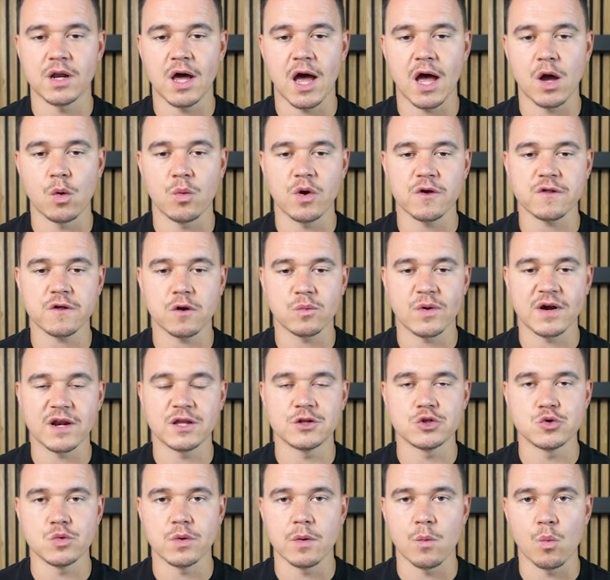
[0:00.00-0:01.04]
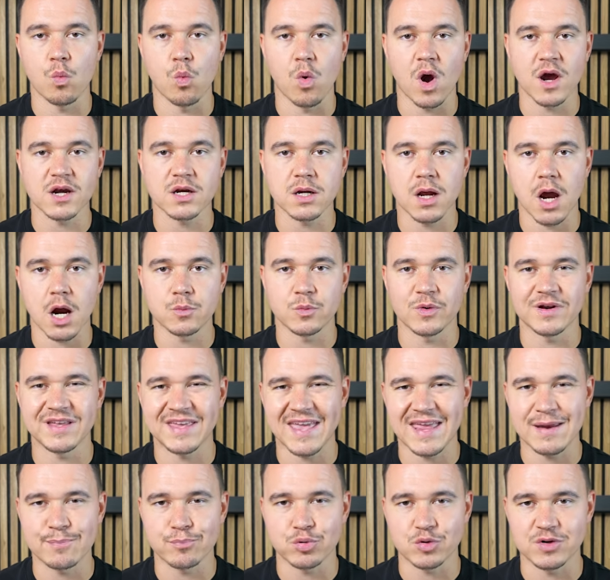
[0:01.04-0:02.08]
I was already doing
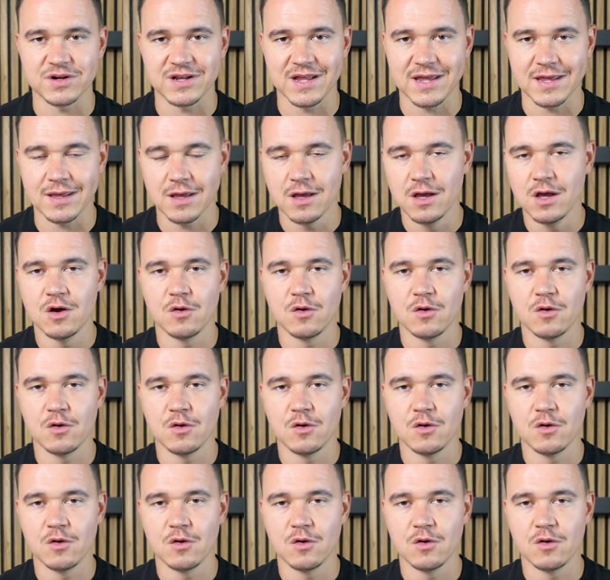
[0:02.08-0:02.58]
100K per day